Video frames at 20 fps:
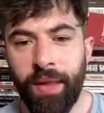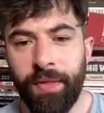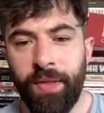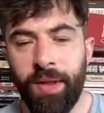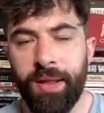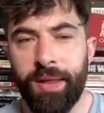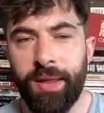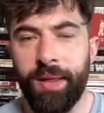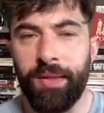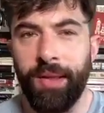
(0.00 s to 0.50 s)

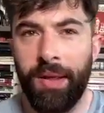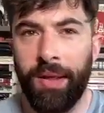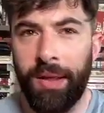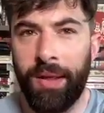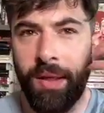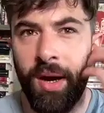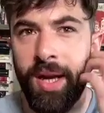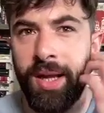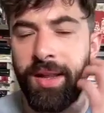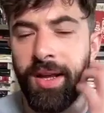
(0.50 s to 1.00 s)
This
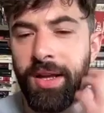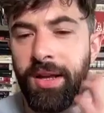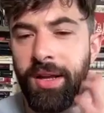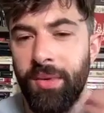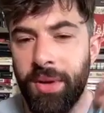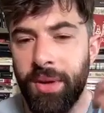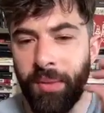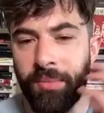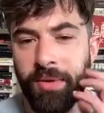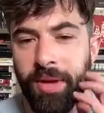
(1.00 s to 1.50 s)
sign that you
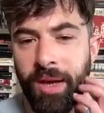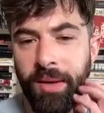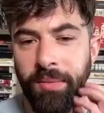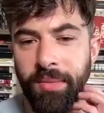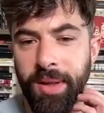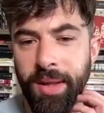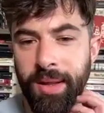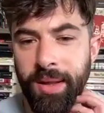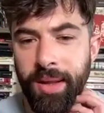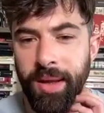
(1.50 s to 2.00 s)

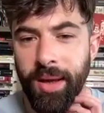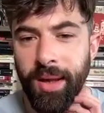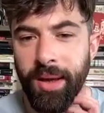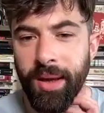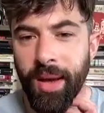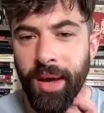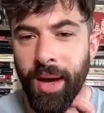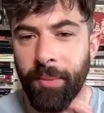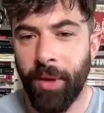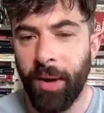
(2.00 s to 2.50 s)
sometimes
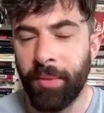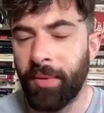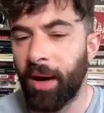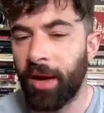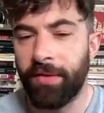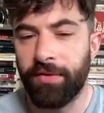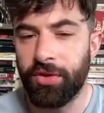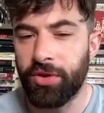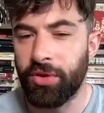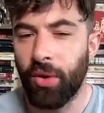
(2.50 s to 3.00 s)
see, I'm
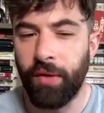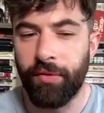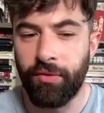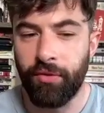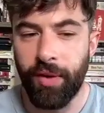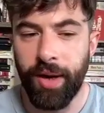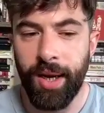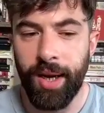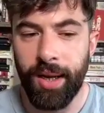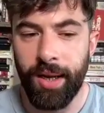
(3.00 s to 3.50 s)
not even sure if it
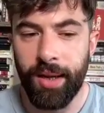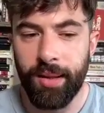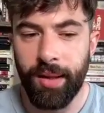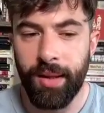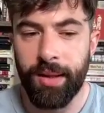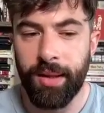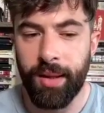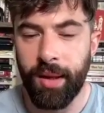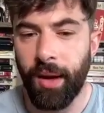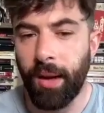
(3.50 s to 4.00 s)
really
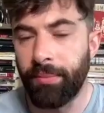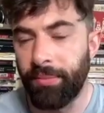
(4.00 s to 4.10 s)
existed.